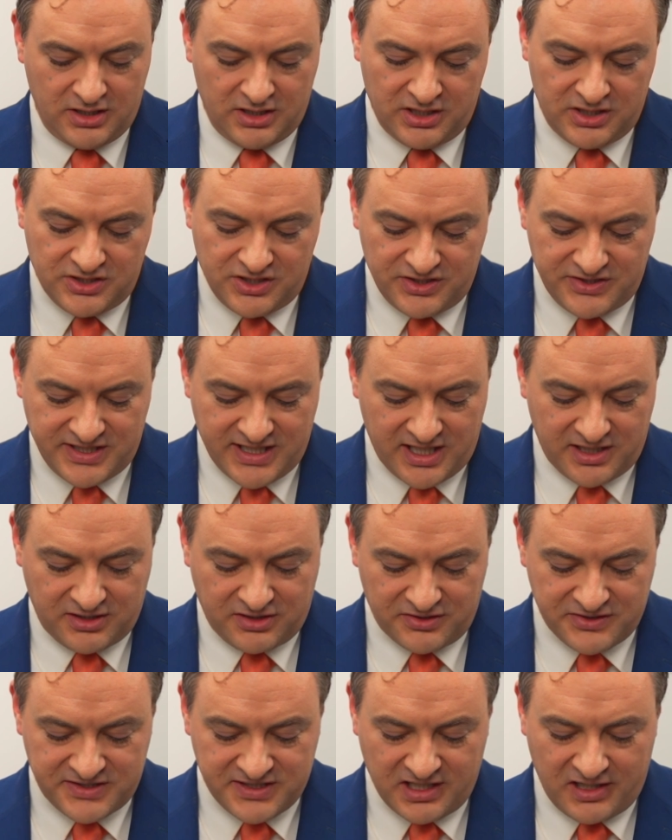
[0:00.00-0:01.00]
She said,
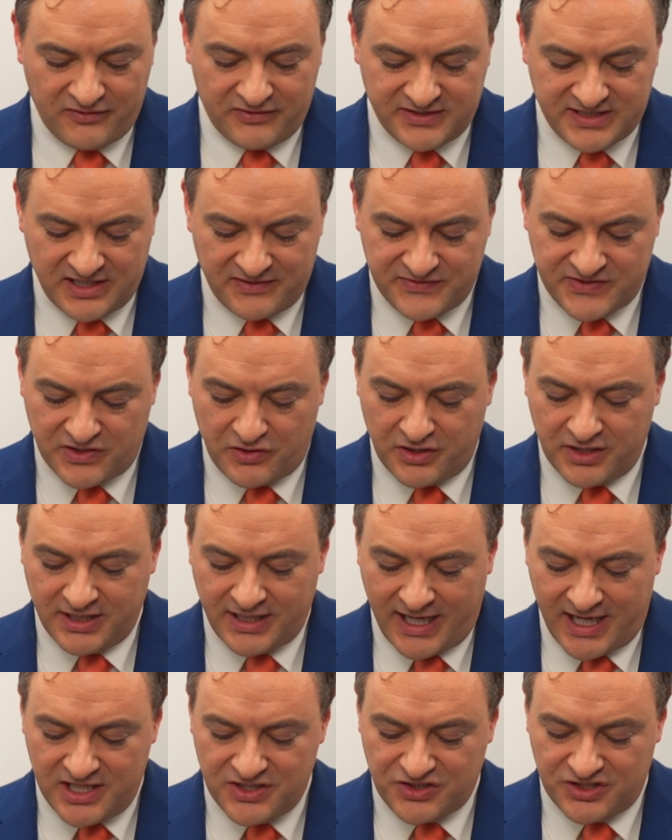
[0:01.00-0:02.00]
"Conservatives are
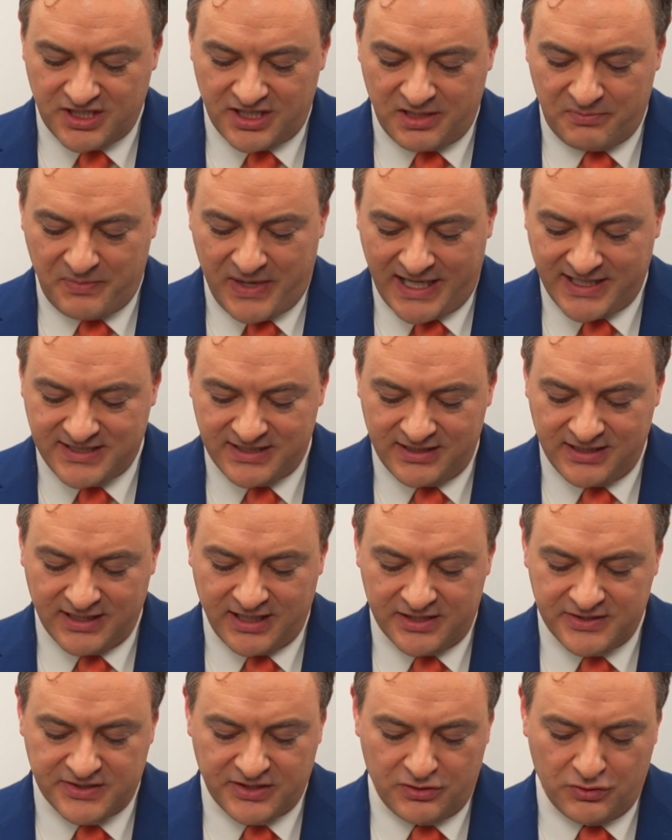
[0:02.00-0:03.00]
engaged in a battle
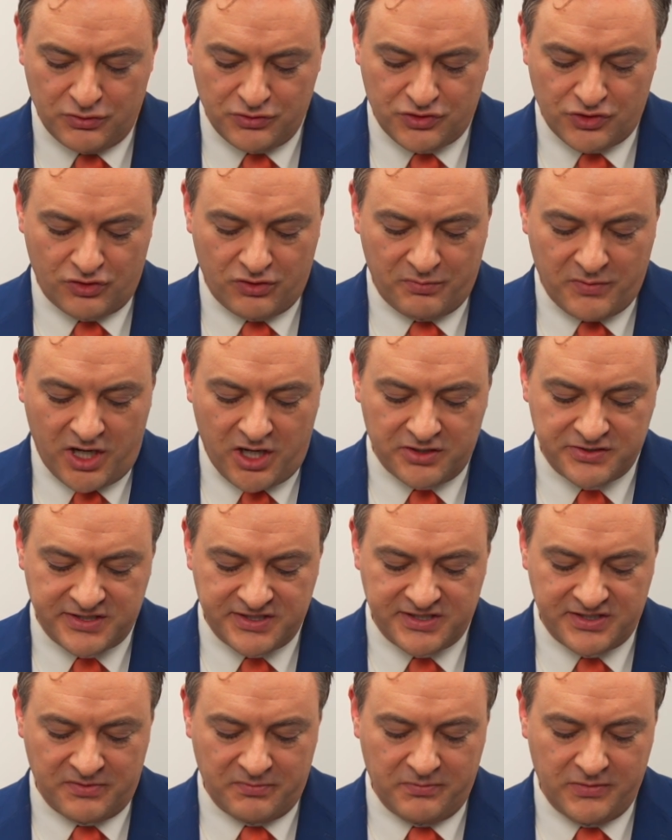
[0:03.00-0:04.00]
against cultural
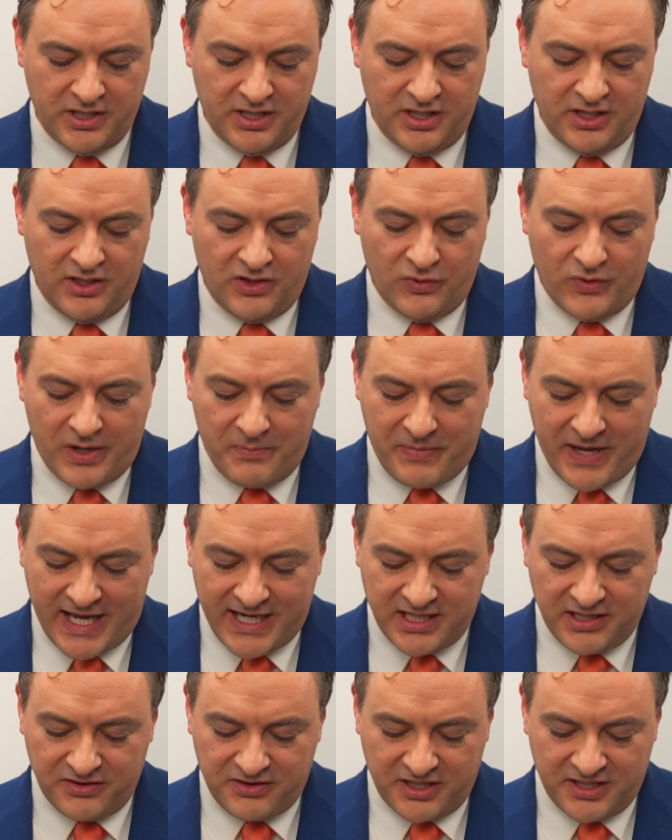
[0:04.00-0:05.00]
Marxism, where
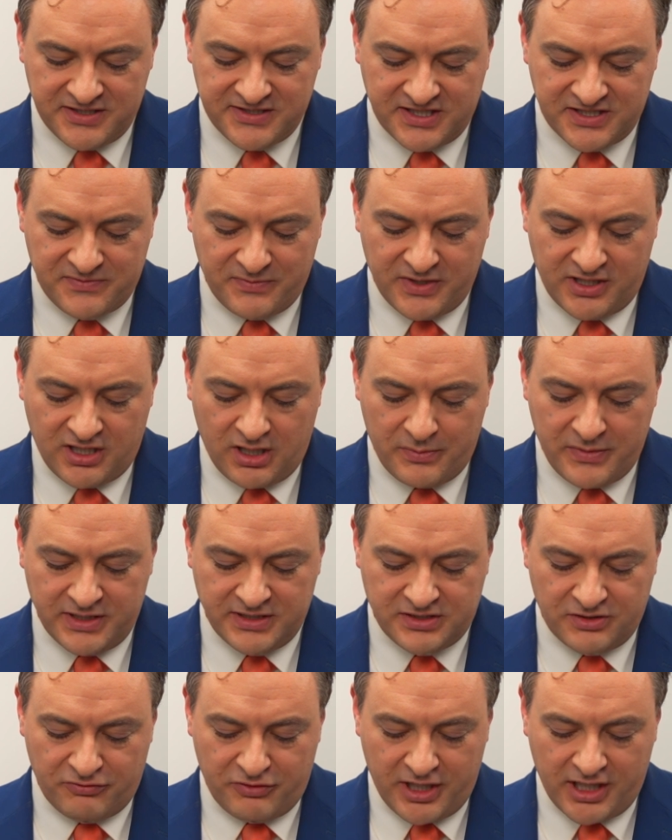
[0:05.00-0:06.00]
banning things is becoming
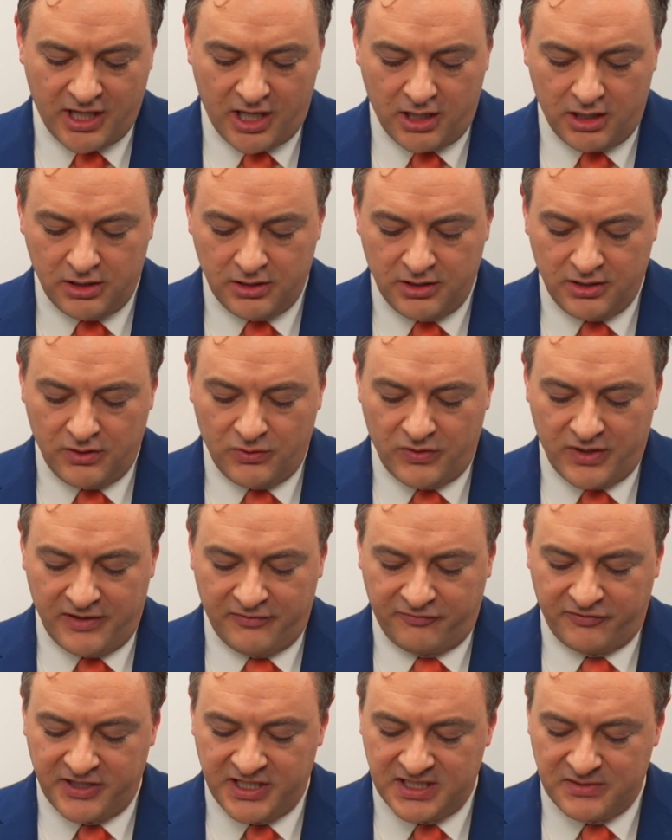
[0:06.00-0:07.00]
de rigueur, where
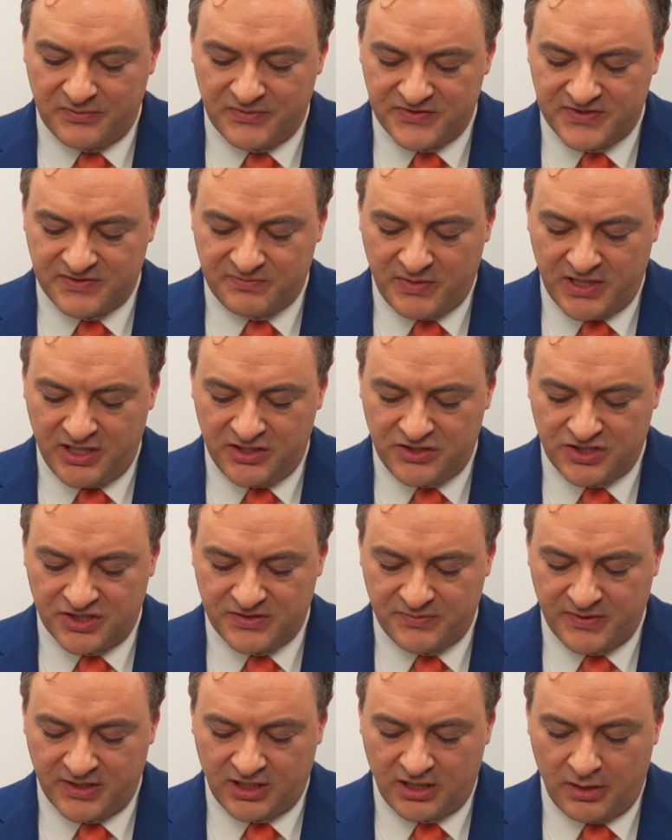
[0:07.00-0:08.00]
freedom of speech is
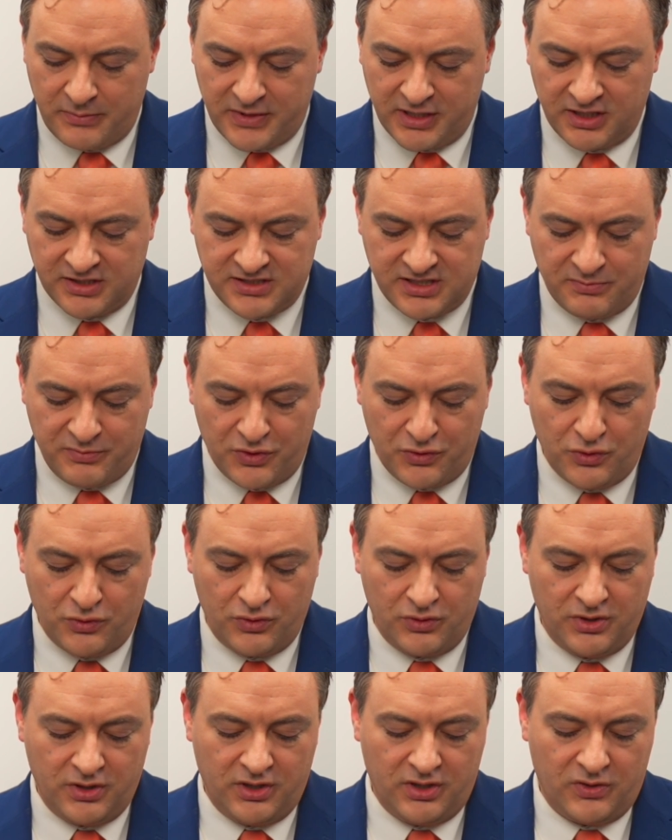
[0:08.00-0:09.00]
becoming a taboo,
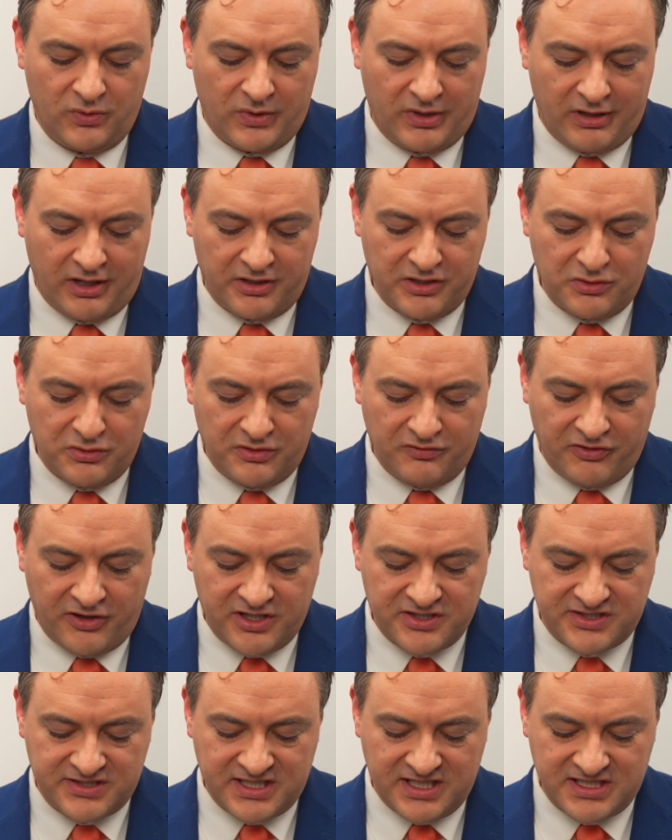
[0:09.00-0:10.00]
where our
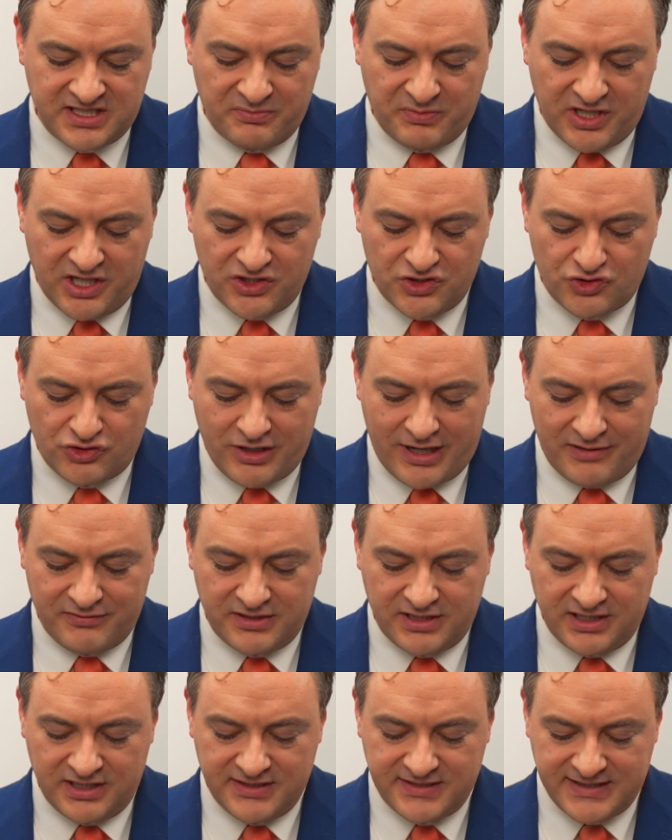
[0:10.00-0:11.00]
universities are being
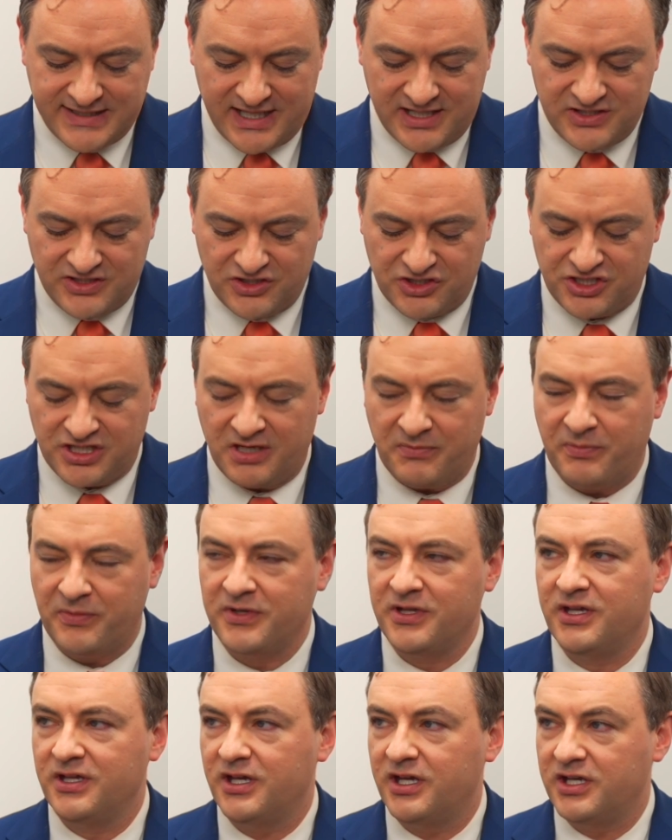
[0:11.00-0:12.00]
shrouded in censorship
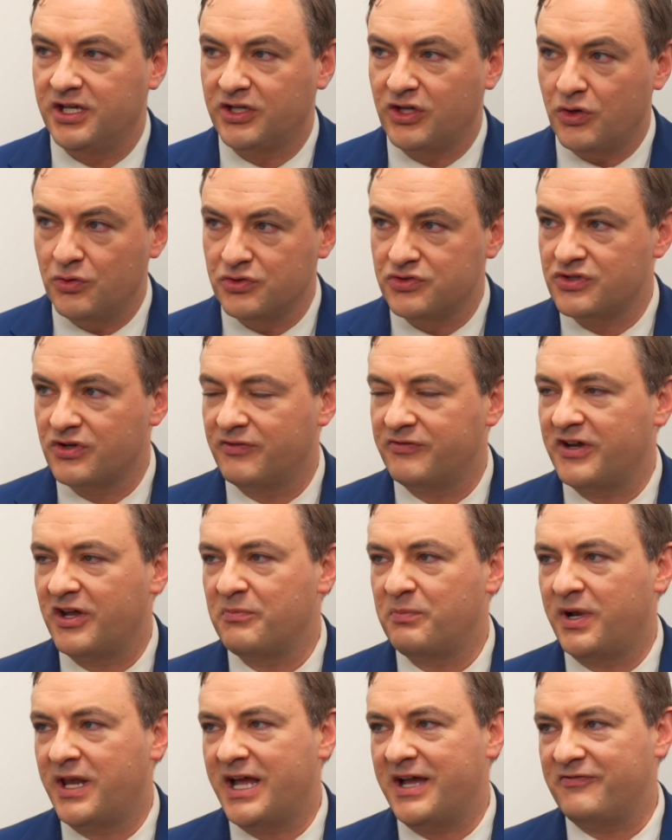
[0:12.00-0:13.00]
and a culture of no
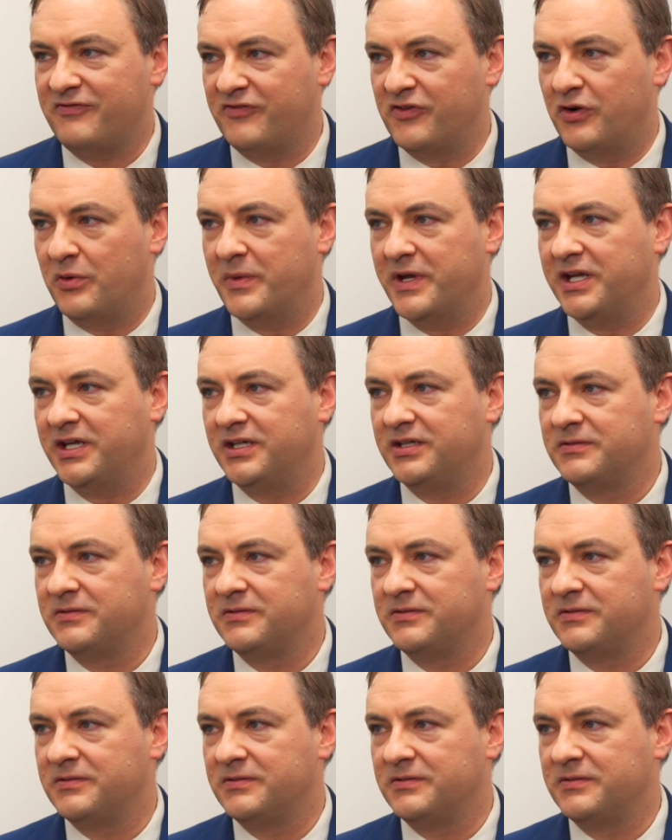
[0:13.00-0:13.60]
platforming."